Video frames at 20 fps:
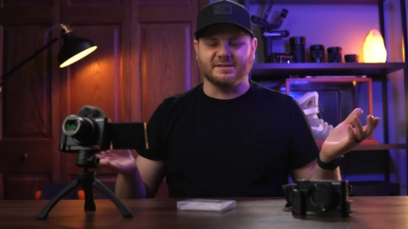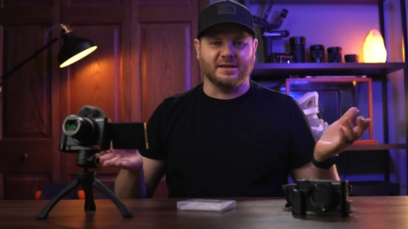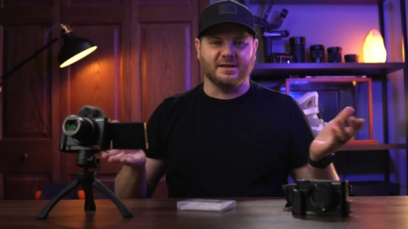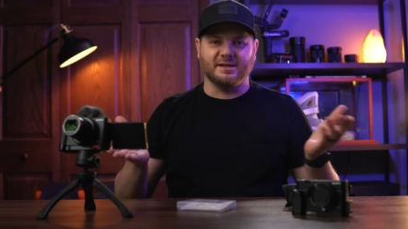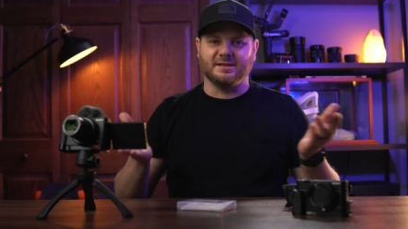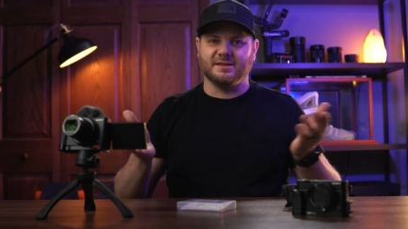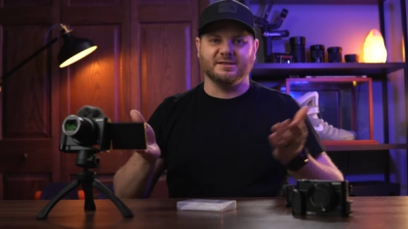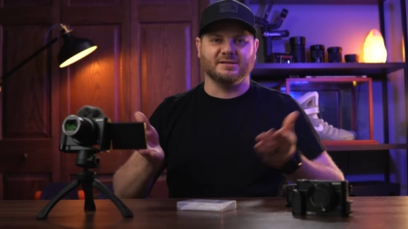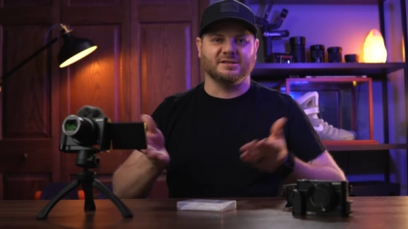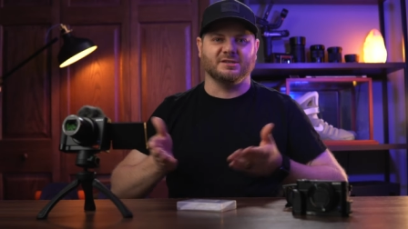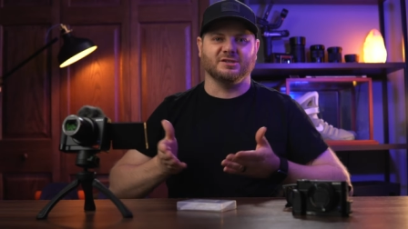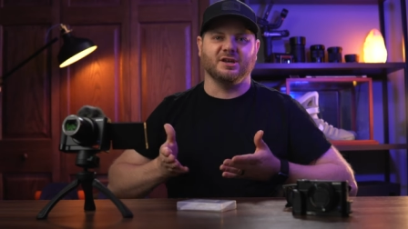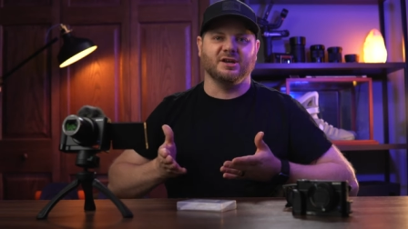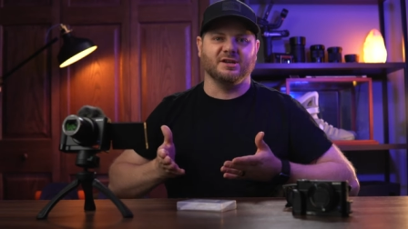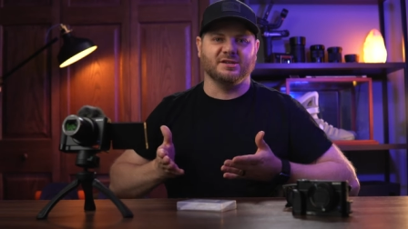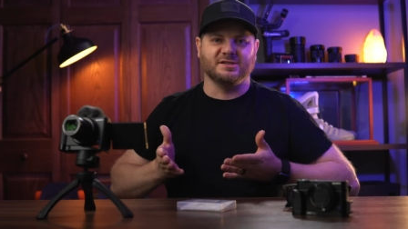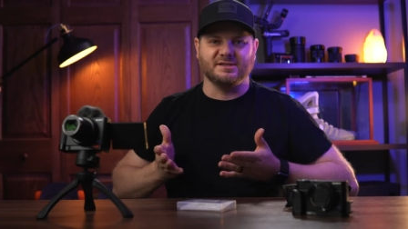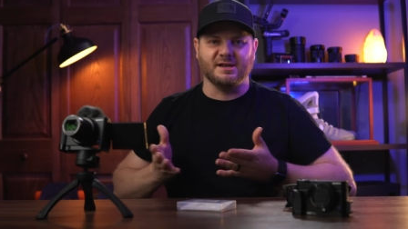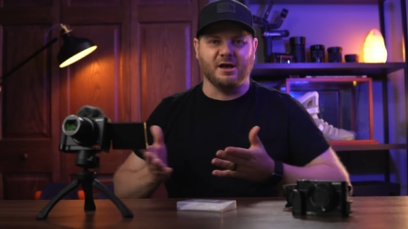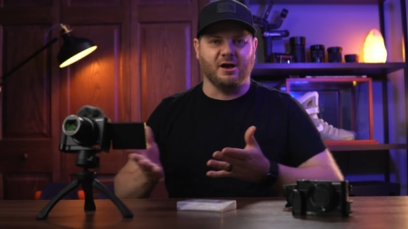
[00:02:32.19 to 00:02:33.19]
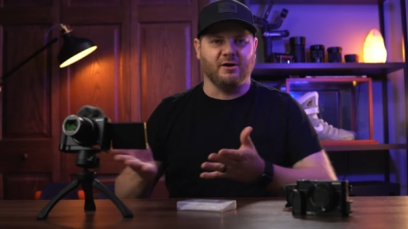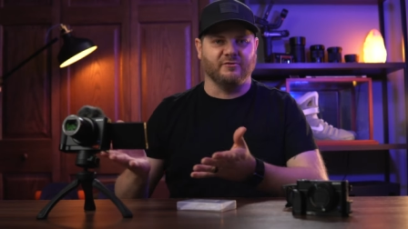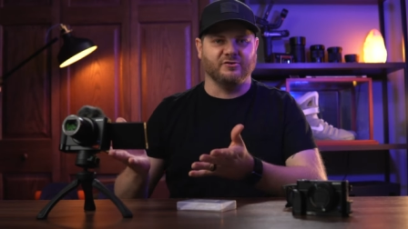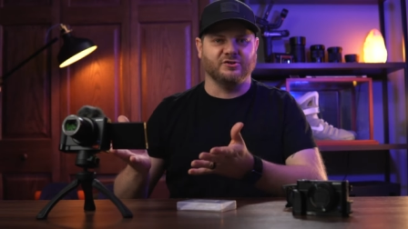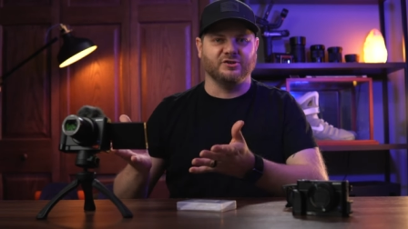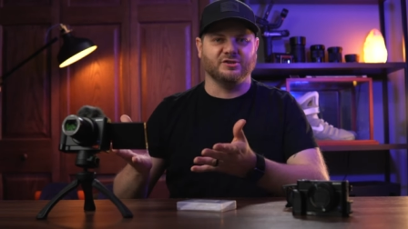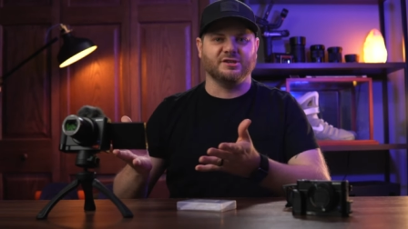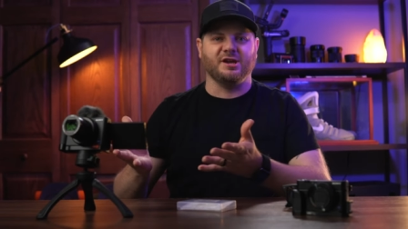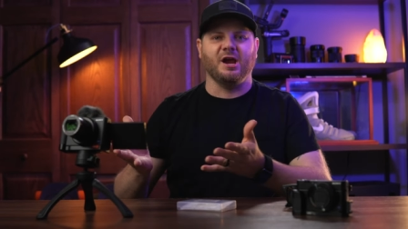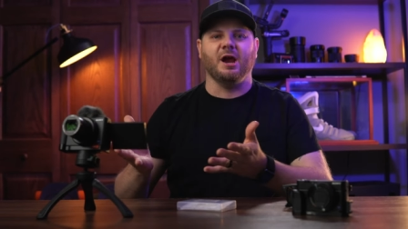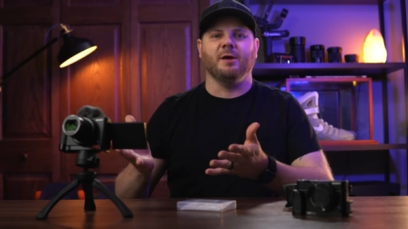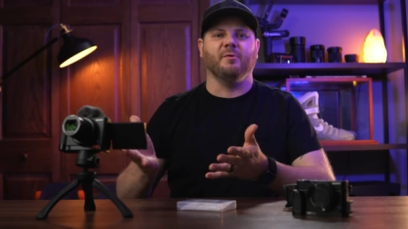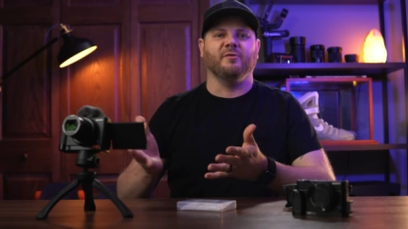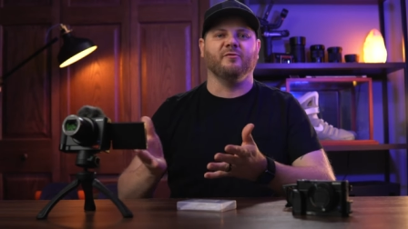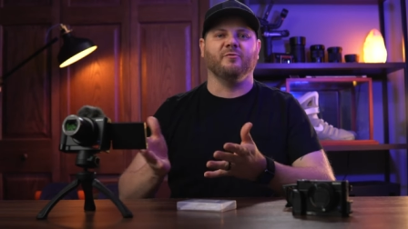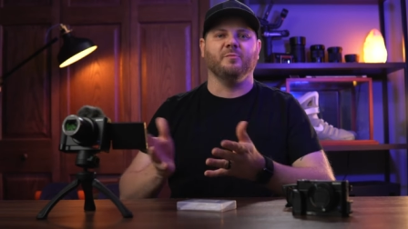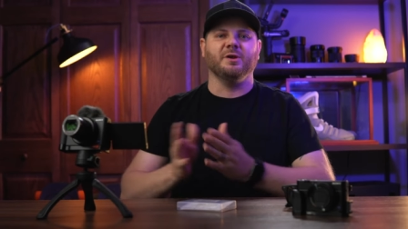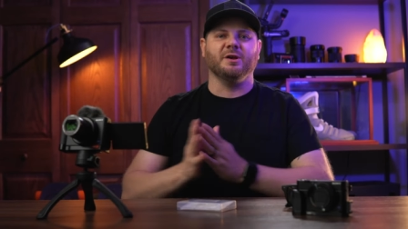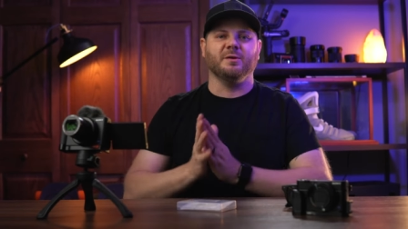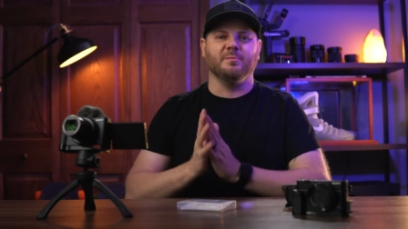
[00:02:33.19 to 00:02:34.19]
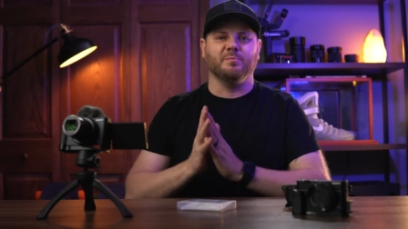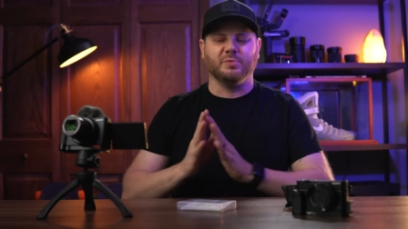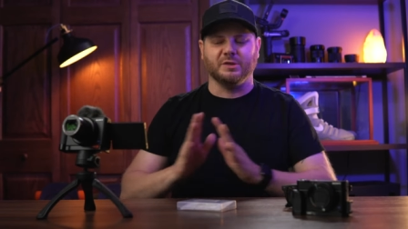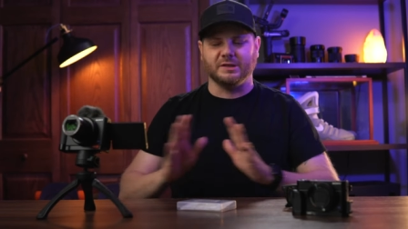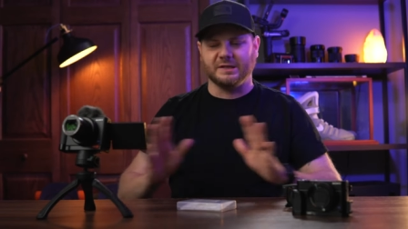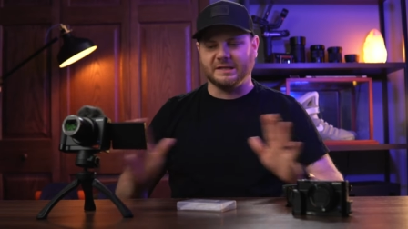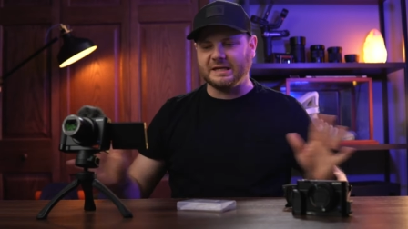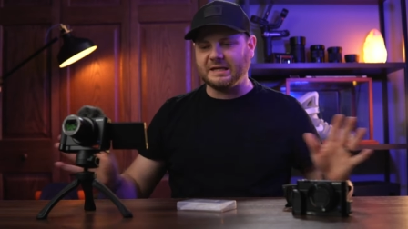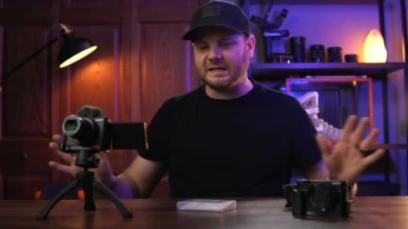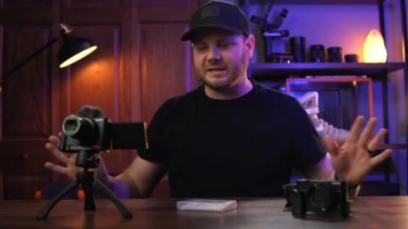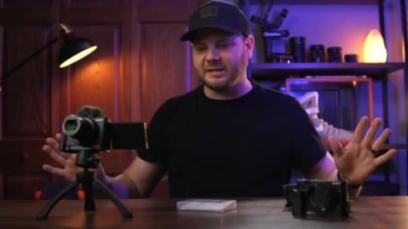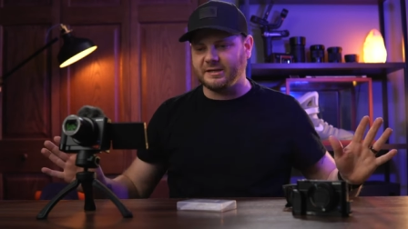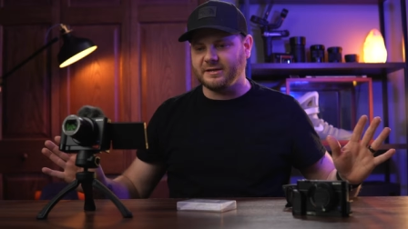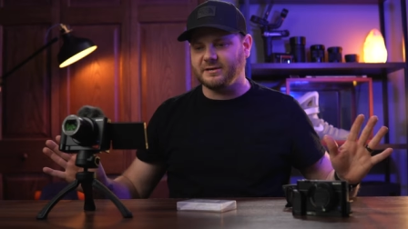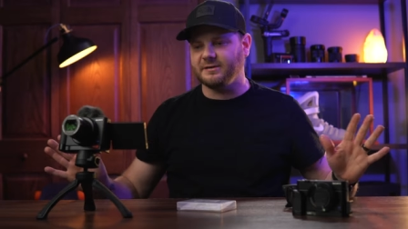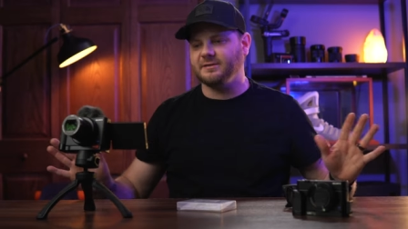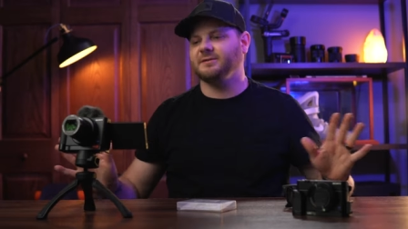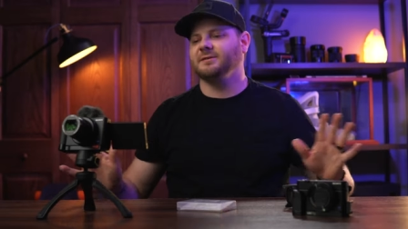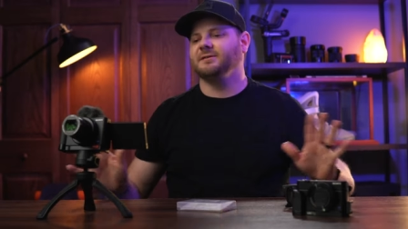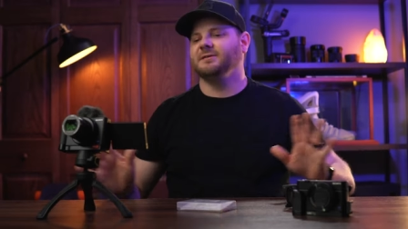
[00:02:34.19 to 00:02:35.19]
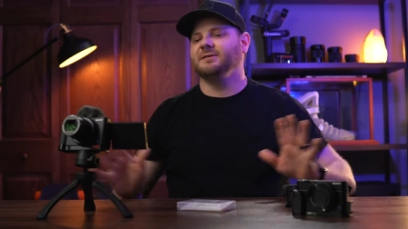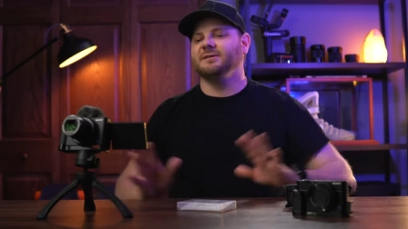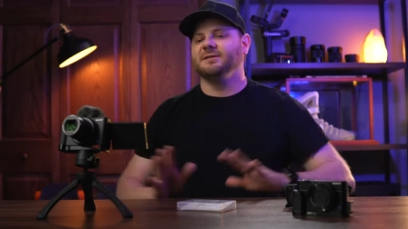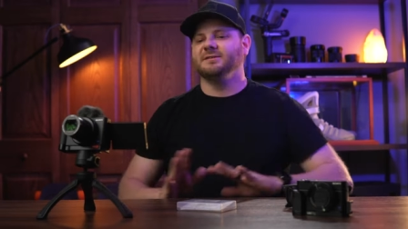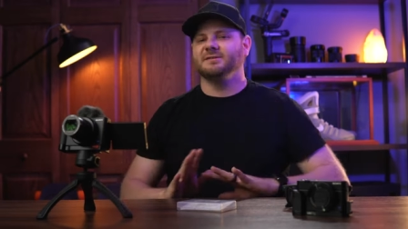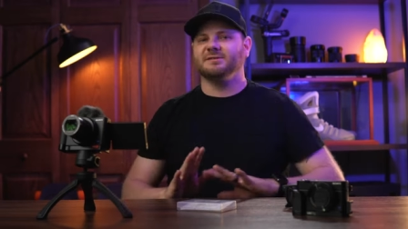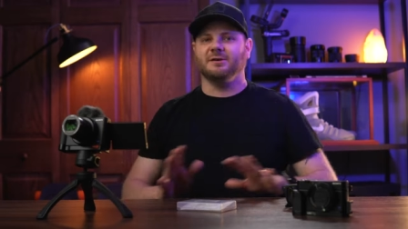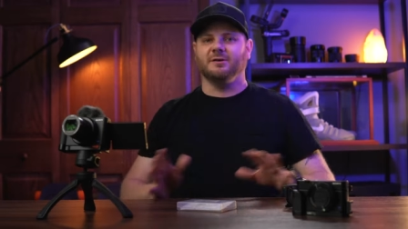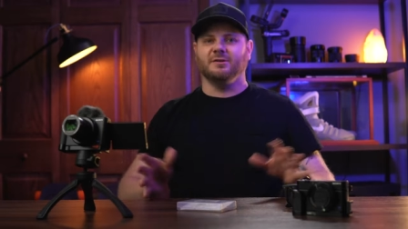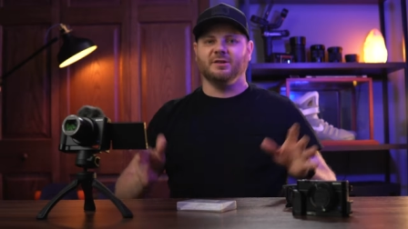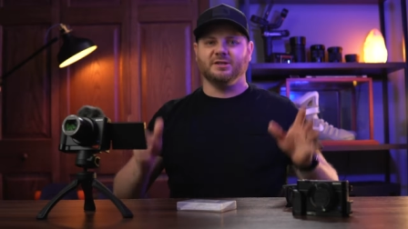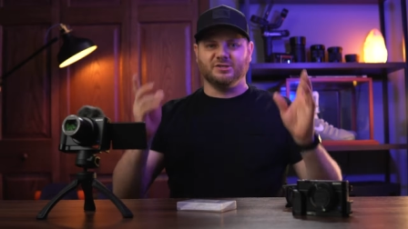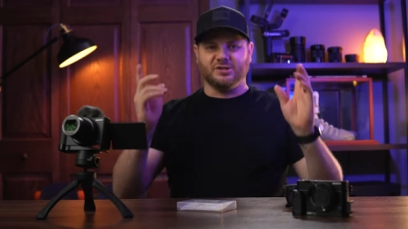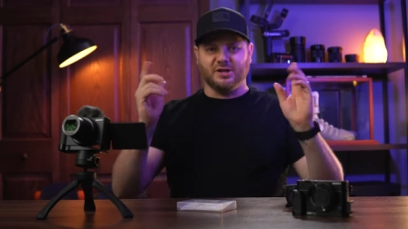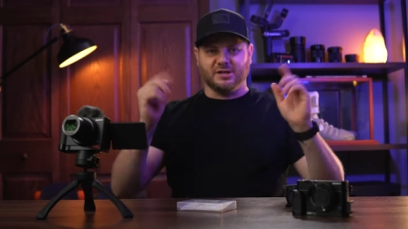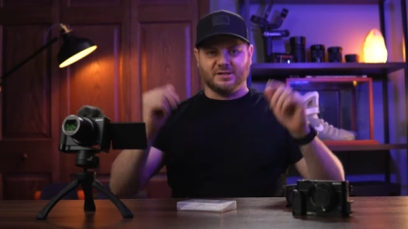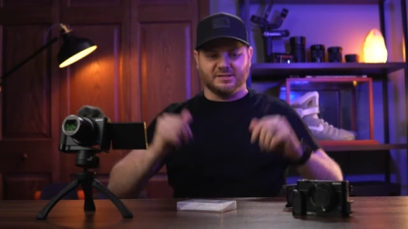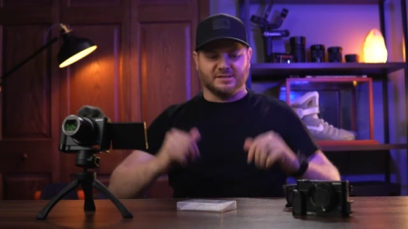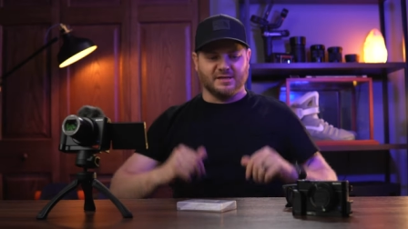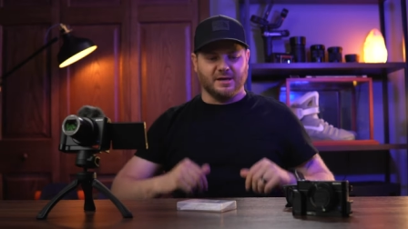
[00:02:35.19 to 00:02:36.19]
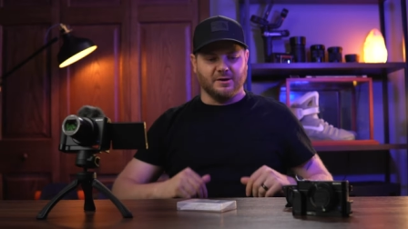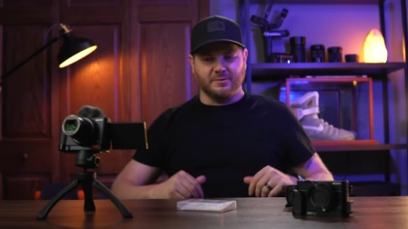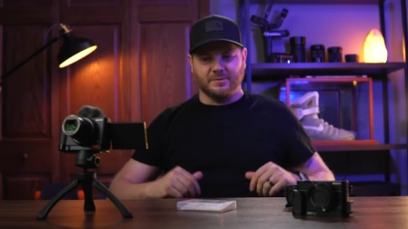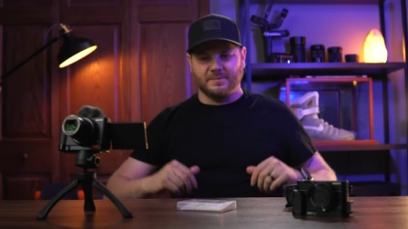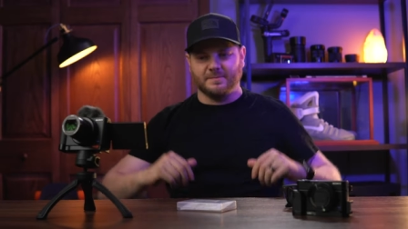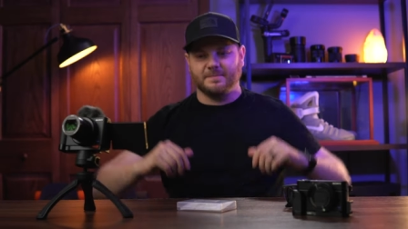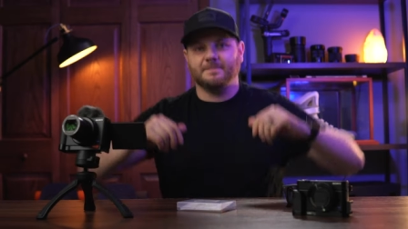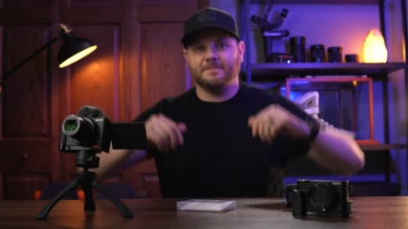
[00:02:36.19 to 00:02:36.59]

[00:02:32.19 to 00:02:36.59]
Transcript: like this is gonna salvage this camera for me completely. So let's check this out.